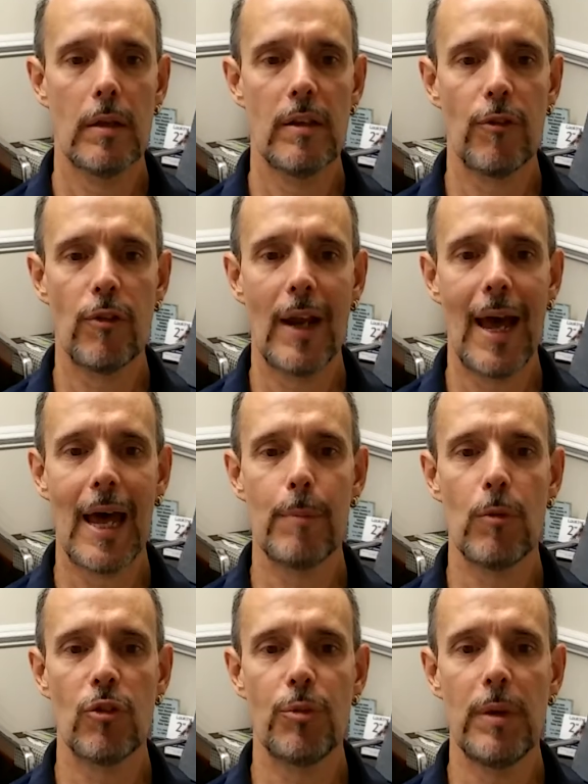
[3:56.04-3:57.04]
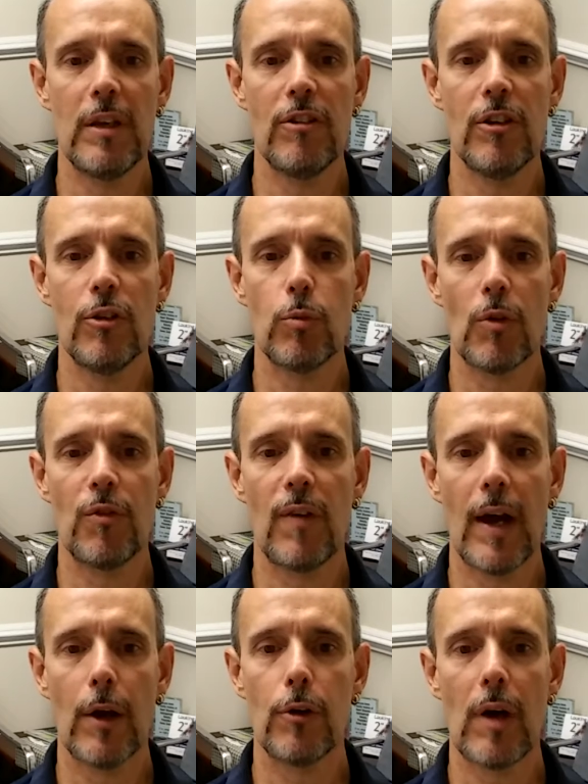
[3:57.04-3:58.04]
Different animal species were
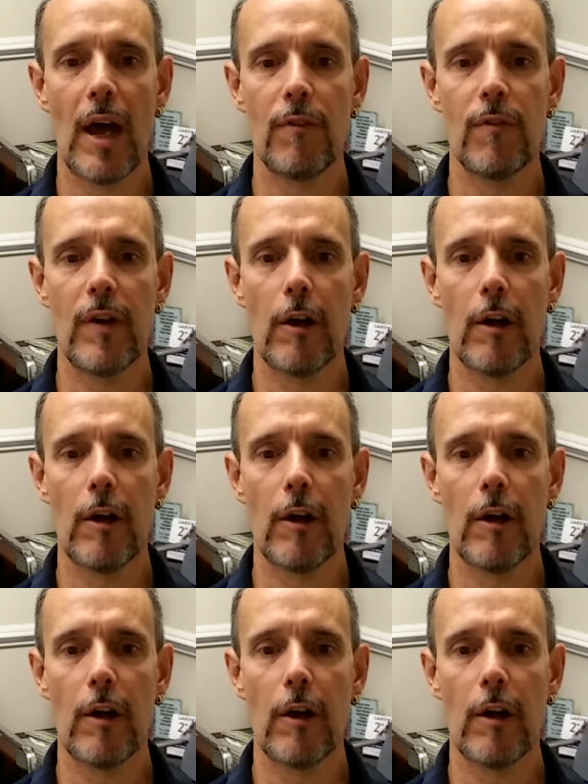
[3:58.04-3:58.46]
found to have